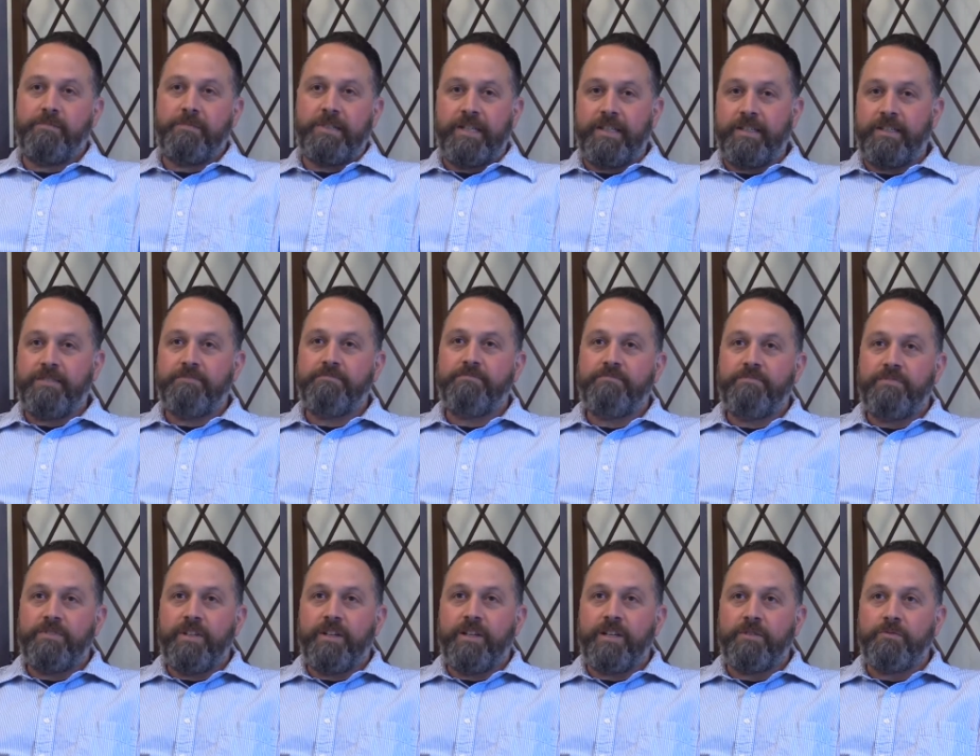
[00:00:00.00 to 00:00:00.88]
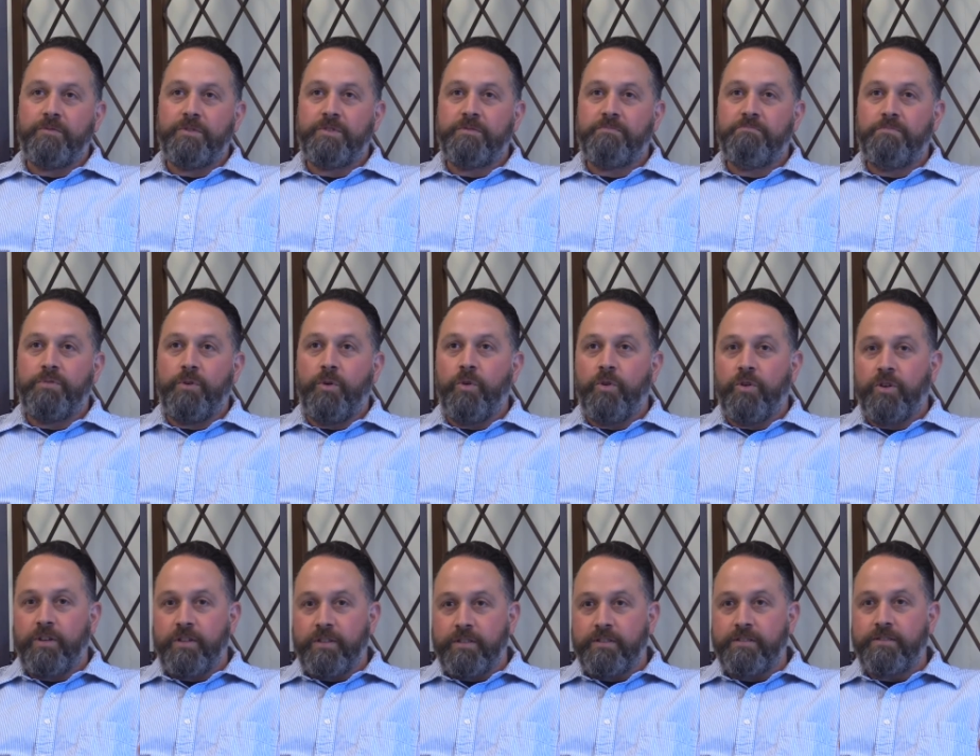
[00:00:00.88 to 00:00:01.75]
my daughter was
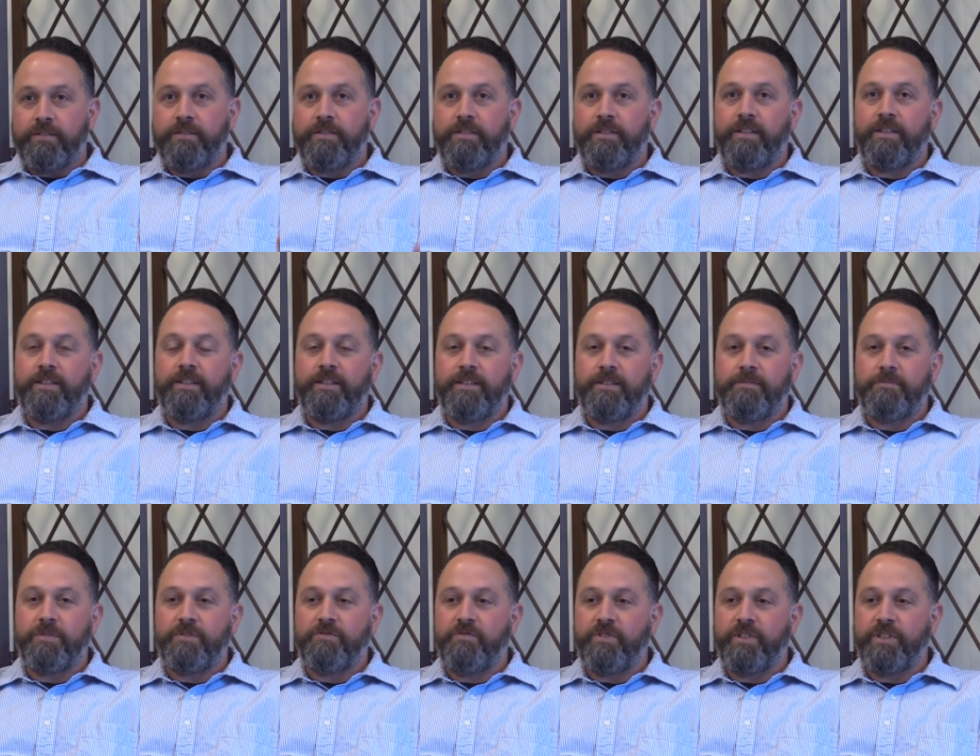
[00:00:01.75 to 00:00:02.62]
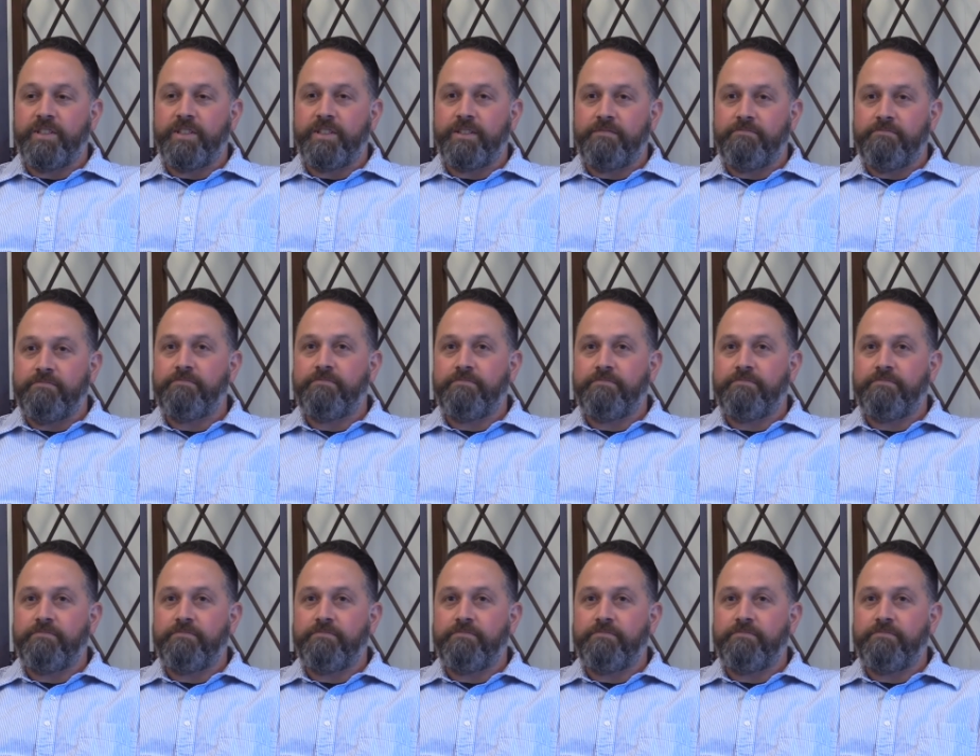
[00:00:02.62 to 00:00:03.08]
born, it really,